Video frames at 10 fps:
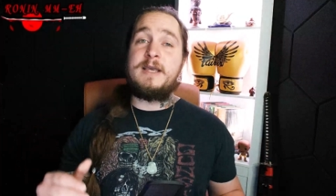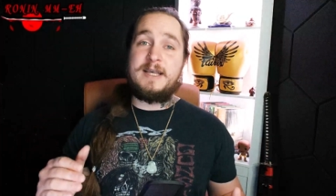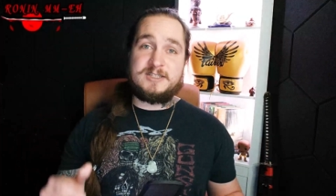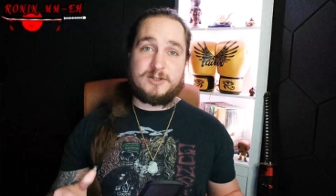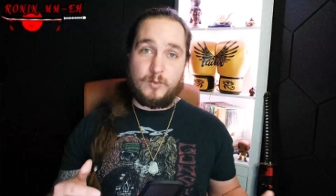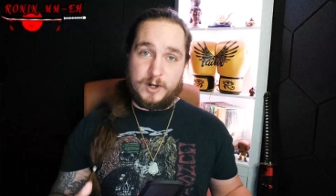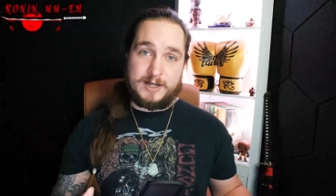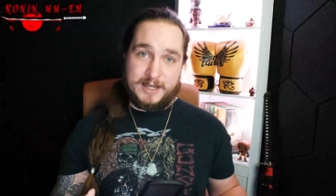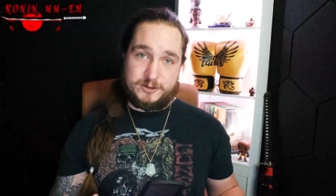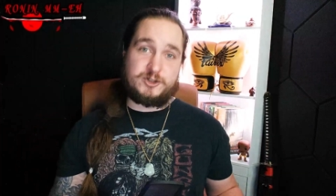is the one
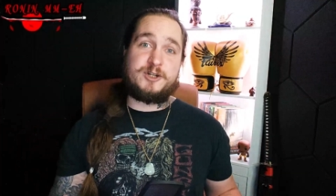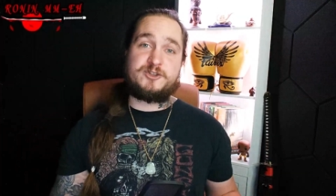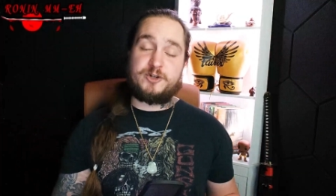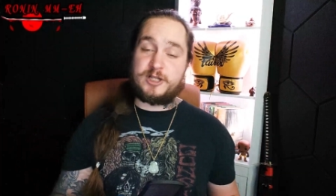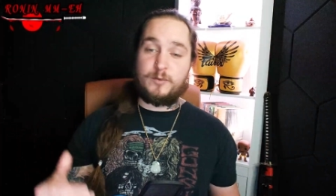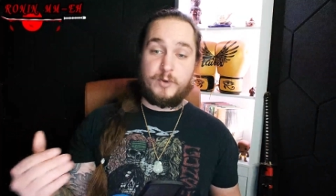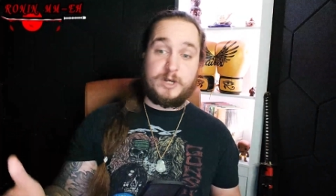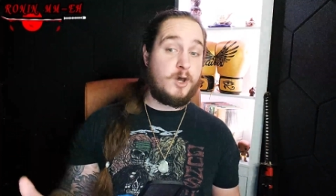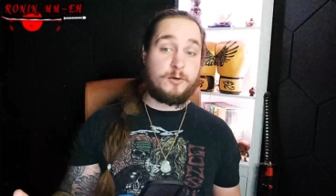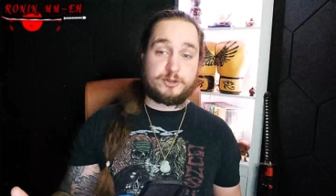against Sean Strickland. We
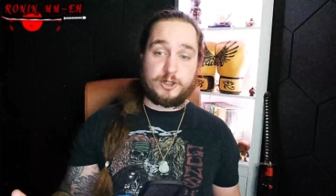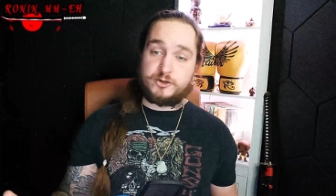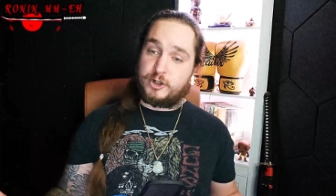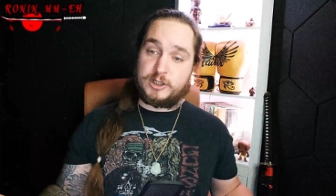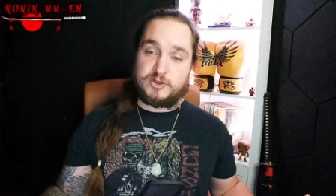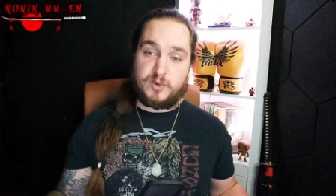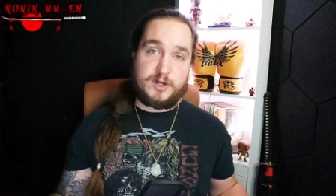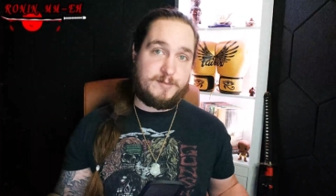know Sean Strickland's one of the